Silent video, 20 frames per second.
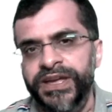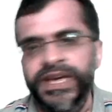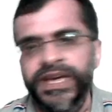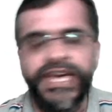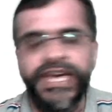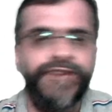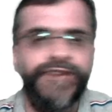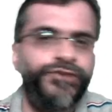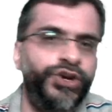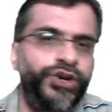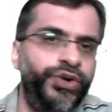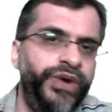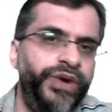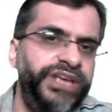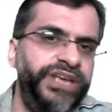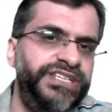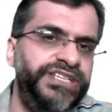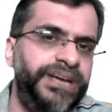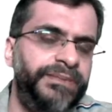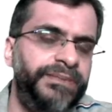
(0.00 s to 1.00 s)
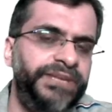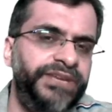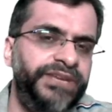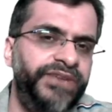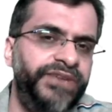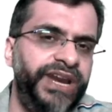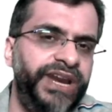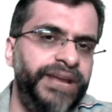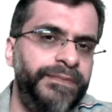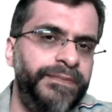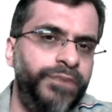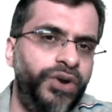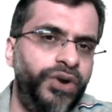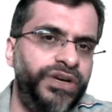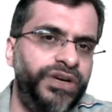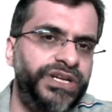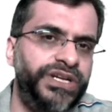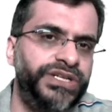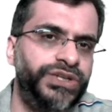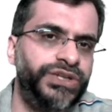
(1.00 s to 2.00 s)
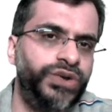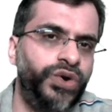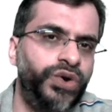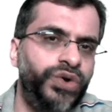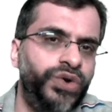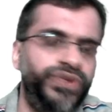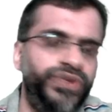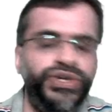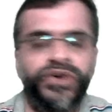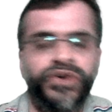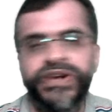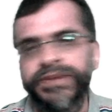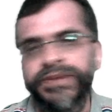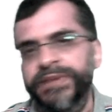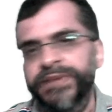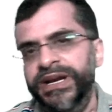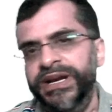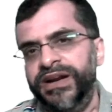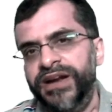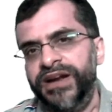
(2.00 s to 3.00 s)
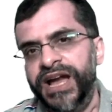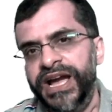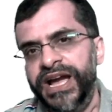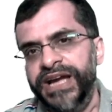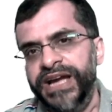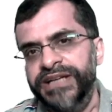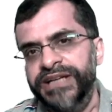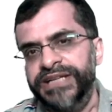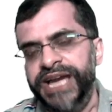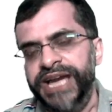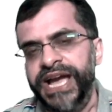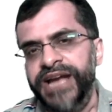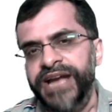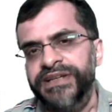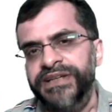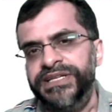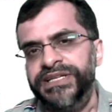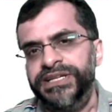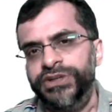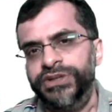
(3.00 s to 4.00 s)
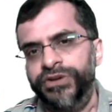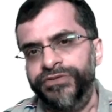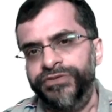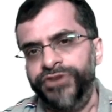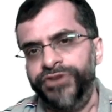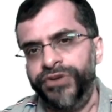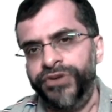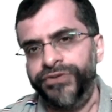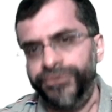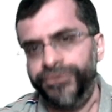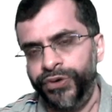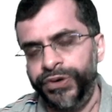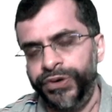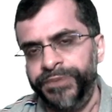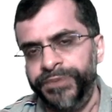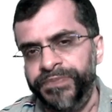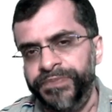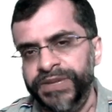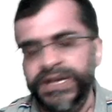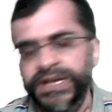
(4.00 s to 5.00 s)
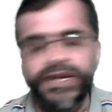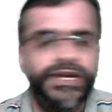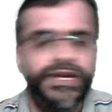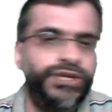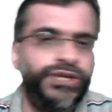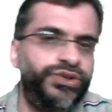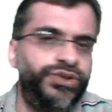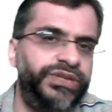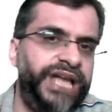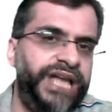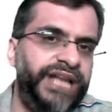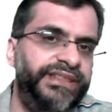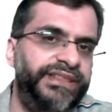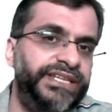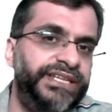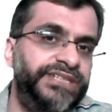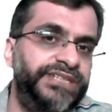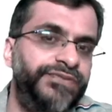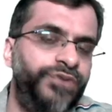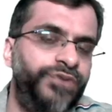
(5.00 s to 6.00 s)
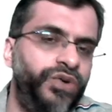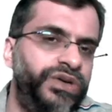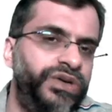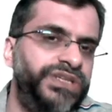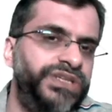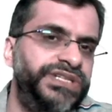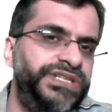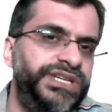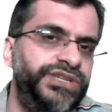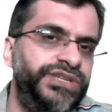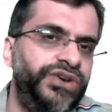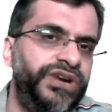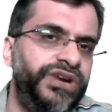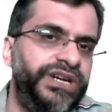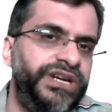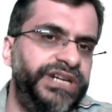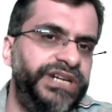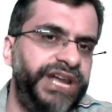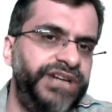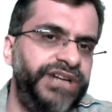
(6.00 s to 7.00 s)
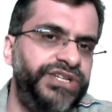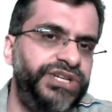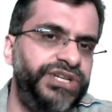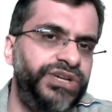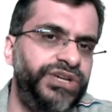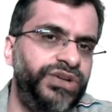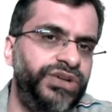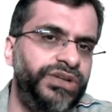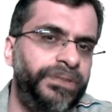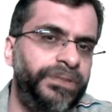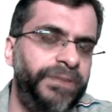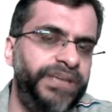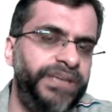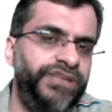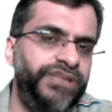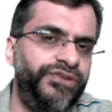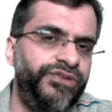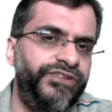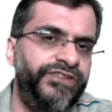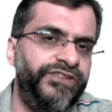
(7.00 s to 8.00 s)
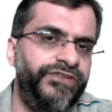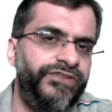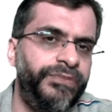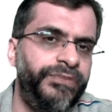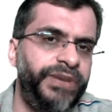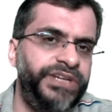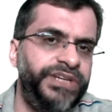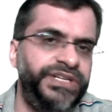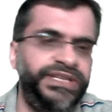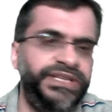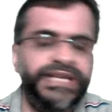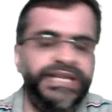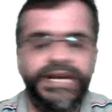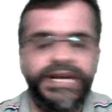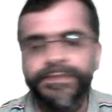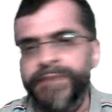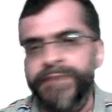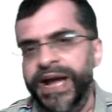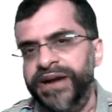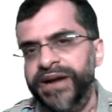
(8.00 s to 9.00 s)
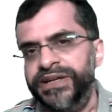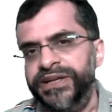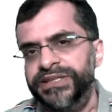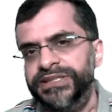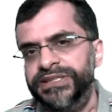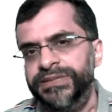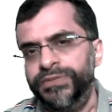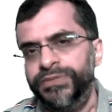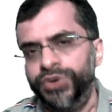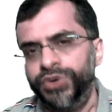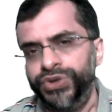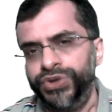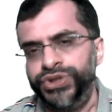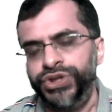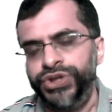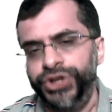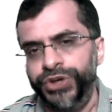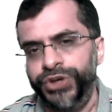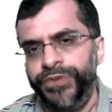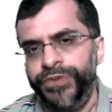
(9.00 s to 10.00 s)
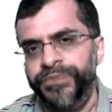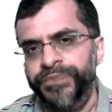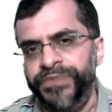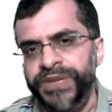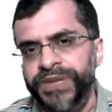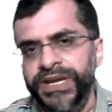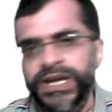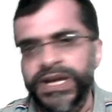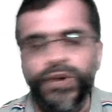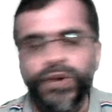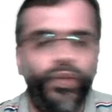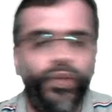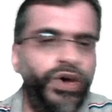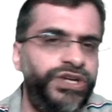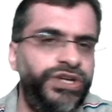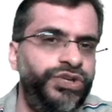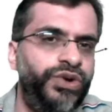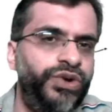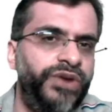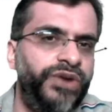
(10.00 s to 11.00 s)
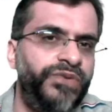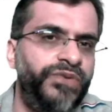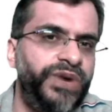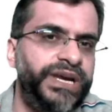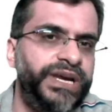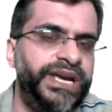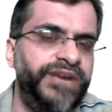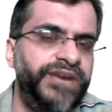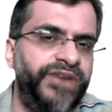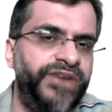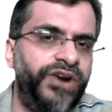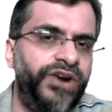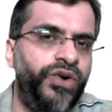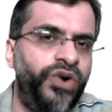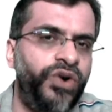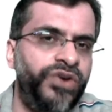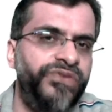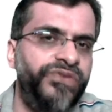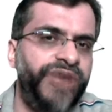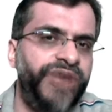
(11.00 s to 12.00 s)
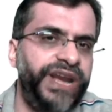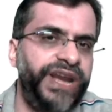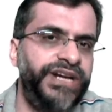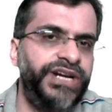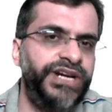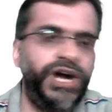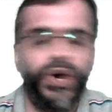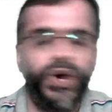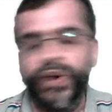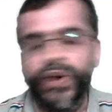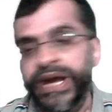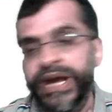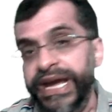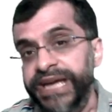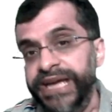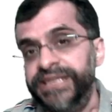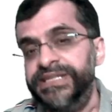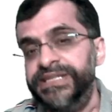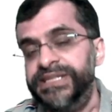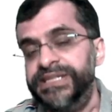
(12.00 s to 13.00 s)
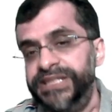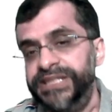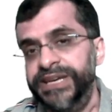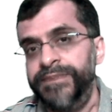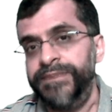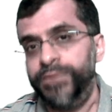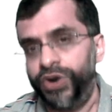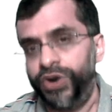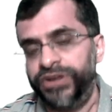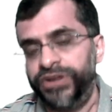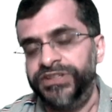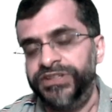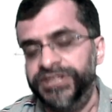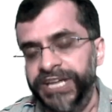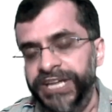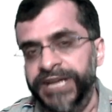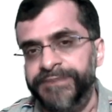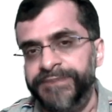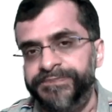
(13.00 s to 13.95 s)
If you're doing something really important, close your email client and turn off your phone so that this focuses your attention on the piece of information that matters the most to you. What you are working on right now is the important thing.